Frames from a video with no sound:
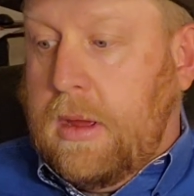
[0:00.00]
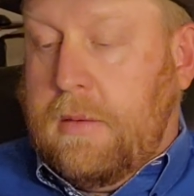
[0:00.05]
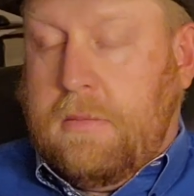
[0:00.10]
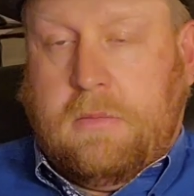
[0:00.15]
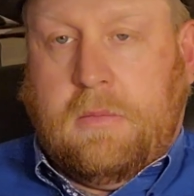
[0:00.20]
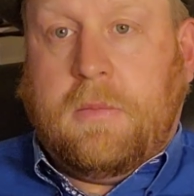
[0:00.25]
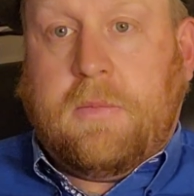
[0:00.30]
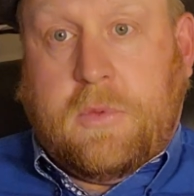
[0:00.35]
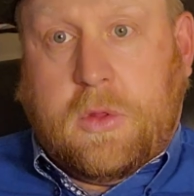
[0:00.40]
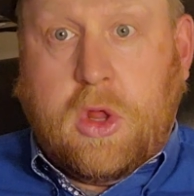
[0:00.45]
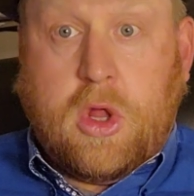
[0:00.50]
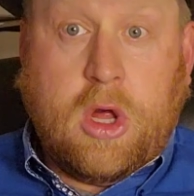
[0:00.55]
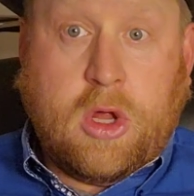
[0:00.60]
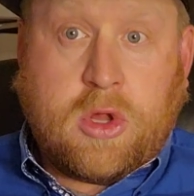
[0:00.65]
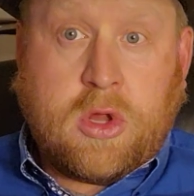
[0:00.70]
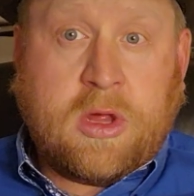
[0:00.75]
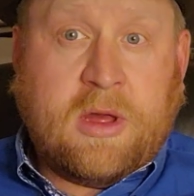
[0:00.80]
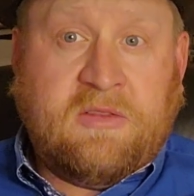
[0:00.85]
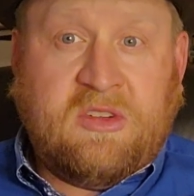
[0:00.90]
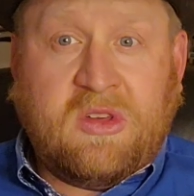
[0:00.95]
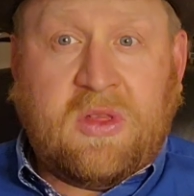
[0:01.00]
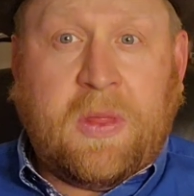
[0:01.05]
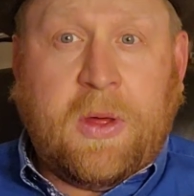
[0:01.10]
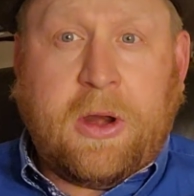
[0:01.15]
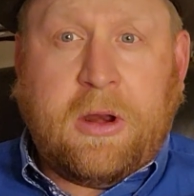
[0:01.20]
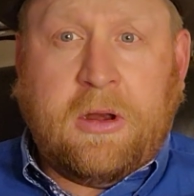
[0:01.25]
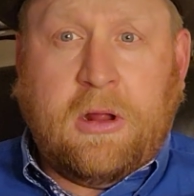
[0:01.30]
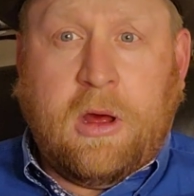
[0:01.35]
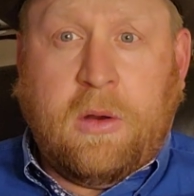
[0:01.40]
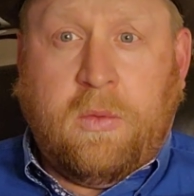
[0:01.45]
The judges obviously thought
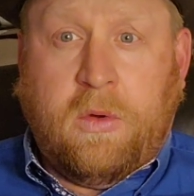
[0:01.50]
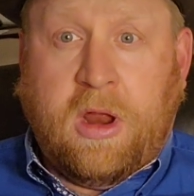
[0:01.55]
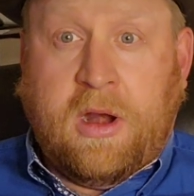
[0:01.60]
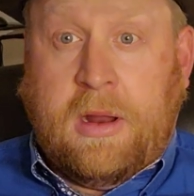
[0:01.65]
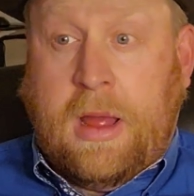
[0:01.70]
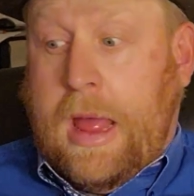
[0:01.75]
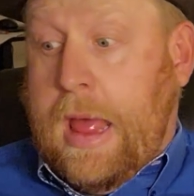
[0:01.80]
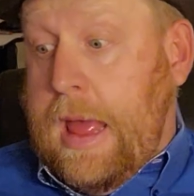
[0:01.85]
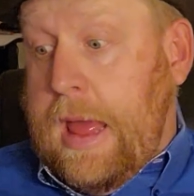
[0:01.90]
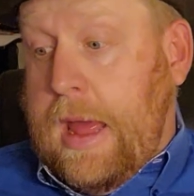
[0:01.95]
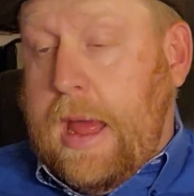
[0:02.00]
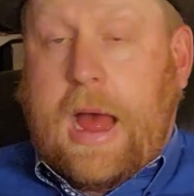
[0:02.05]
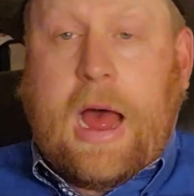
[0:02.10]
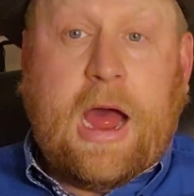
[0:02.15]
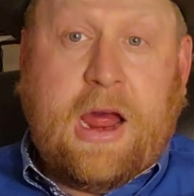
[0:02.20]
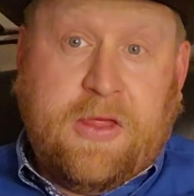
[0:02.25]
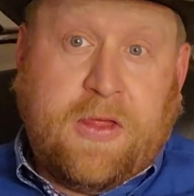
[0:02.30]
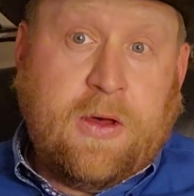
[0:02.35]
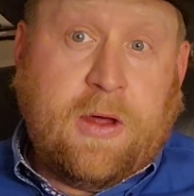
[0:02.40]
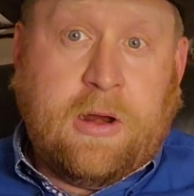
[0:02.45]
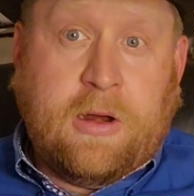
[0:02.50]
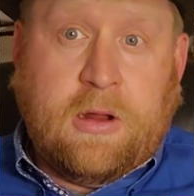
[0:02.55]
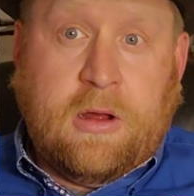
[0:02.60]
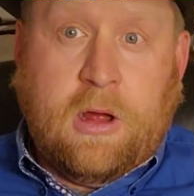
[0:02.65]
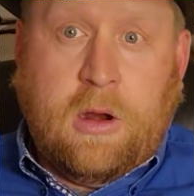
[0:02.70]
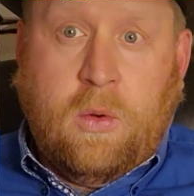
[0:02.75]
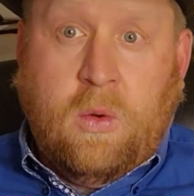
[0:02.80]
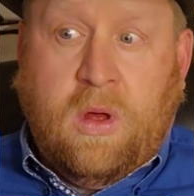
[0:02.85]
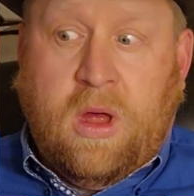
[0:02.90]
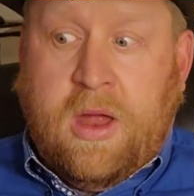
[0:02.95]
Adon won. I thought
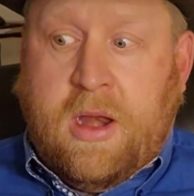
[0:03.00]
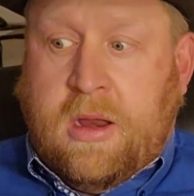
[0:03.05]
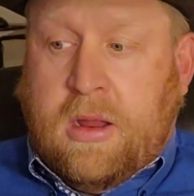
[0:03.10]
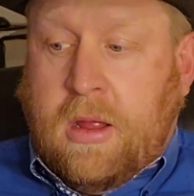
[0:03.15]
Adon won.